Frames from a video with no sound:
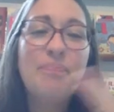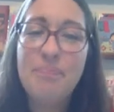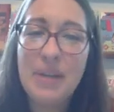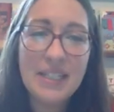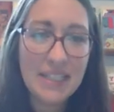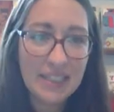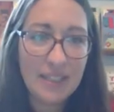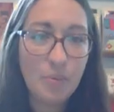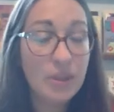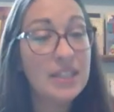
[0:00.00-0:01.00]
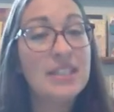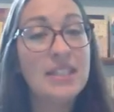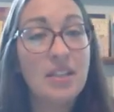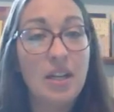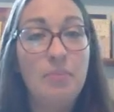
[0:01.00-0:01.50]
Basically, what this is
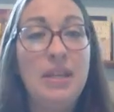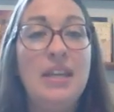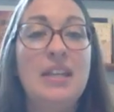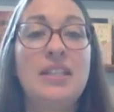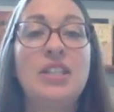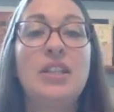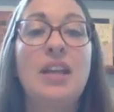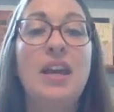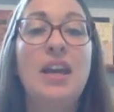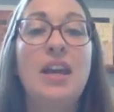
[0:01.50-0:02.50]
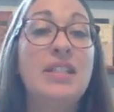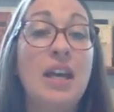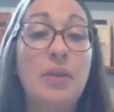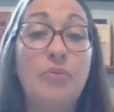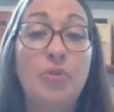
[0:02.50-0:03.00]
going to be is this a kind of a
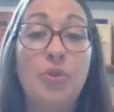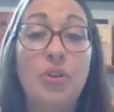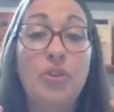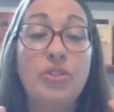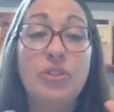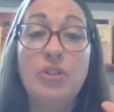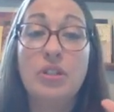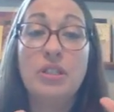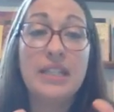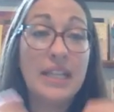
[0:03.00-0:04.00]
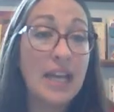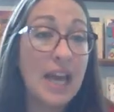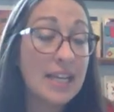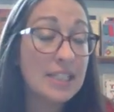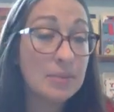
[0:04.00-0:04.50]
time for the students to
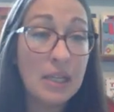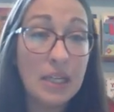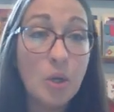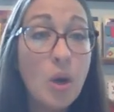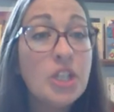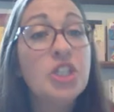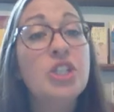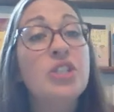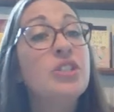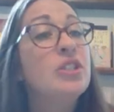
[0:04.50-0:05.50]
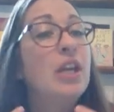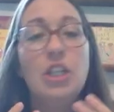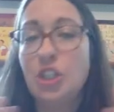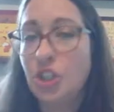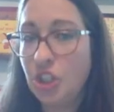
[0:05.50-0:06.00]
ask me any questions,
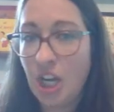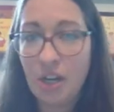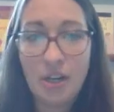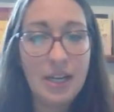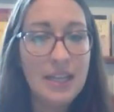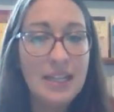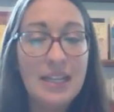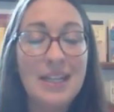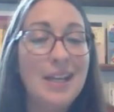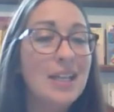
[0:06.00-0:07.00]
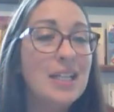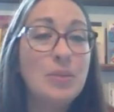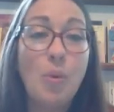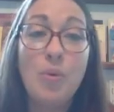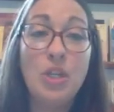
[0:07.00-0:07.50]
share anything. That's
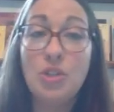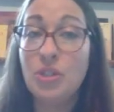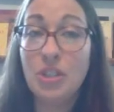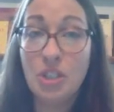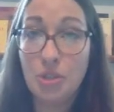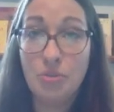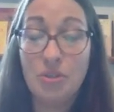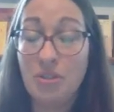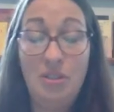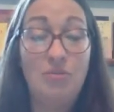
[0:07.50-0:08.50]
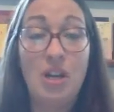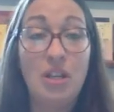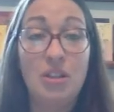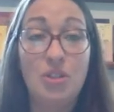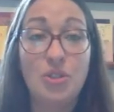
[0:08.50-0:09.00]
what we usually do during a
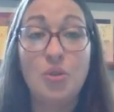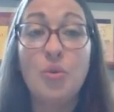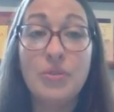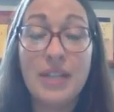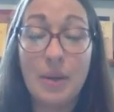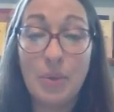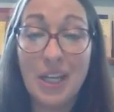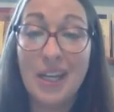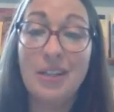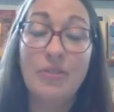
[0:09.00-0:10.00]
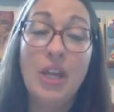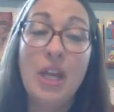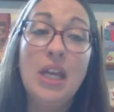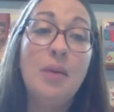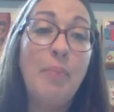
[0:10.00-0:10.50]
regular school day. We kind of
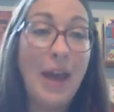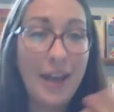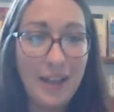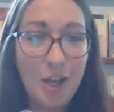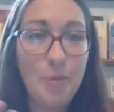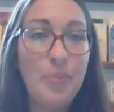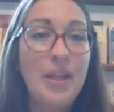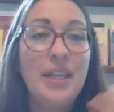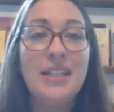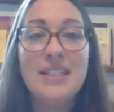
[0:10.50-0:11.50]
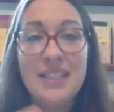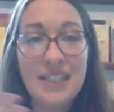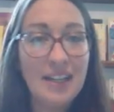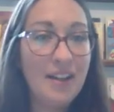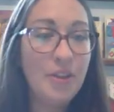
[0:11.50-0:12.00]
pack up,
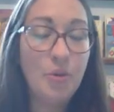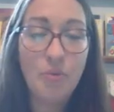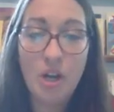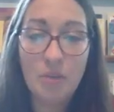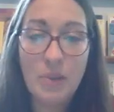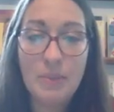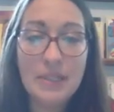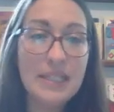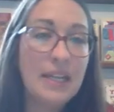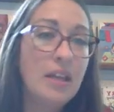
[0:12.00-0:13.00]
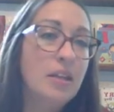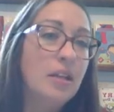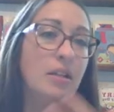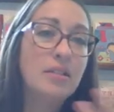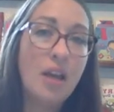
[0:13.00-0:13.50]
sit on the rug maybe
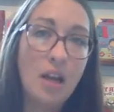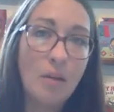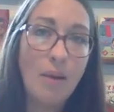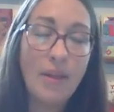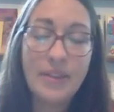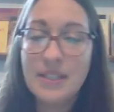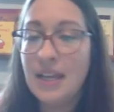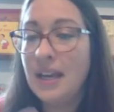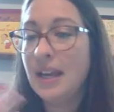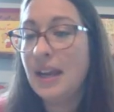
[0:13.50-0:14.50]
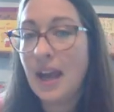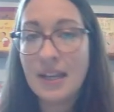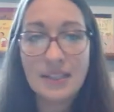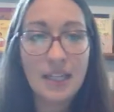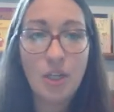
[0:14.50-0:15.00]
together, talk about the day,
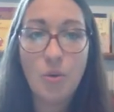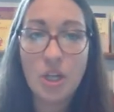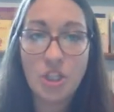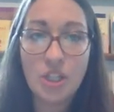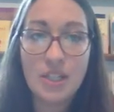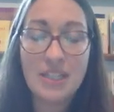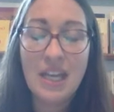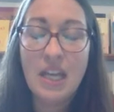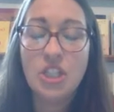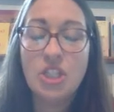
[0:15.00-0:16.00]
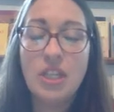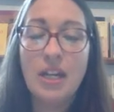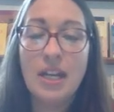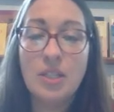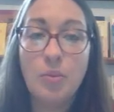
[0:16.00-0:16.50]
ask any questions. Just a
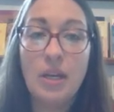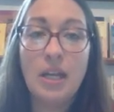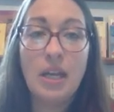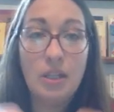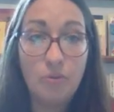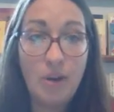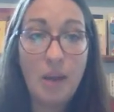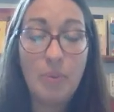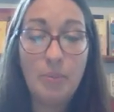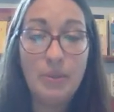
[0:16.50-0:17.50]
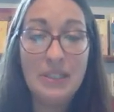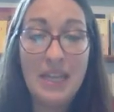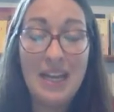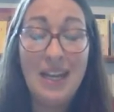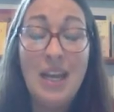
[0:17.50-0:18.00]
nice way to kind of wrap up a
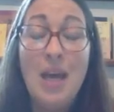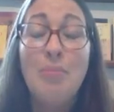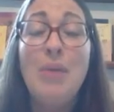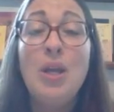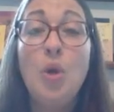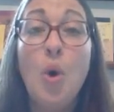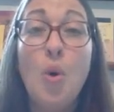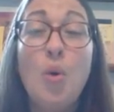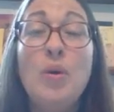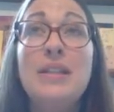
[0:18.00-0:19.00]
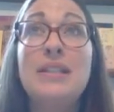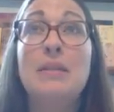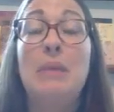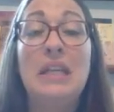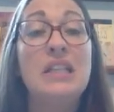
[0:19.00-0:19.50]
day. My goal is to
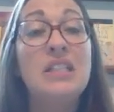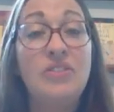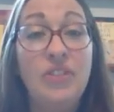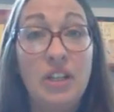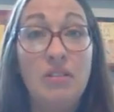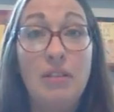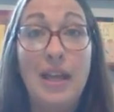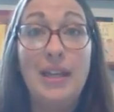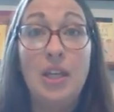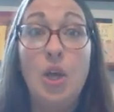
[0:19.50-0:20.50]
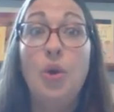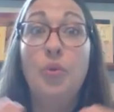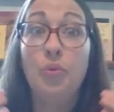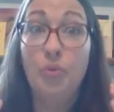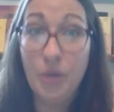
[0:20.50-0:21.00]
make this feel like
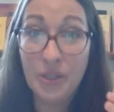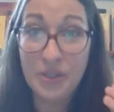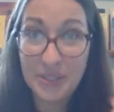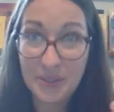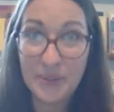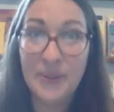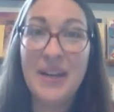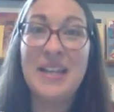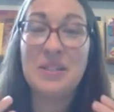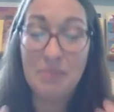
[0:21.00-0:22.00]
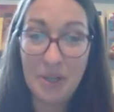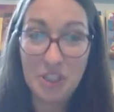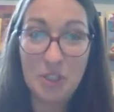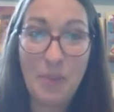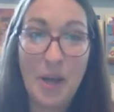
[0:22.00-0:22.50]
real school as much
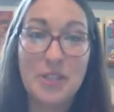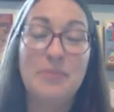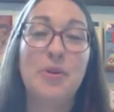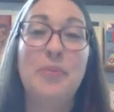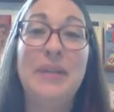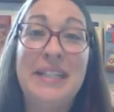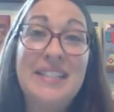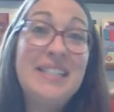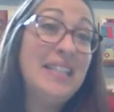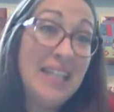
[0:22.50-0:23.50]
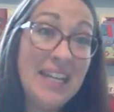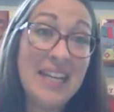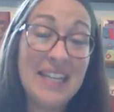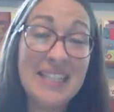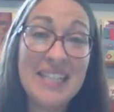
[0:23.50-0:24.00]
as possible because it
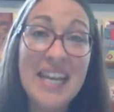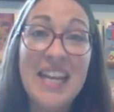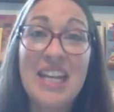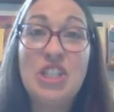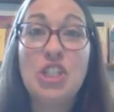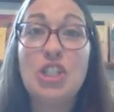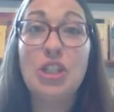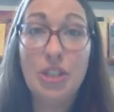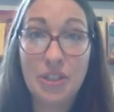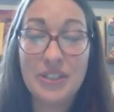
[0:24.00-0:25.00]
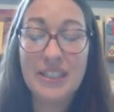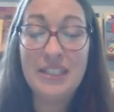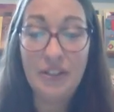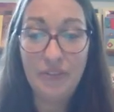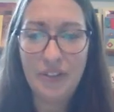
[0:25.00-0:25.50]
is. It just looks
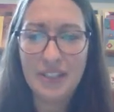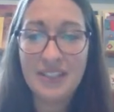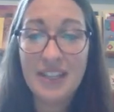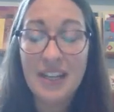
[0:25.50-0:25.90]
different.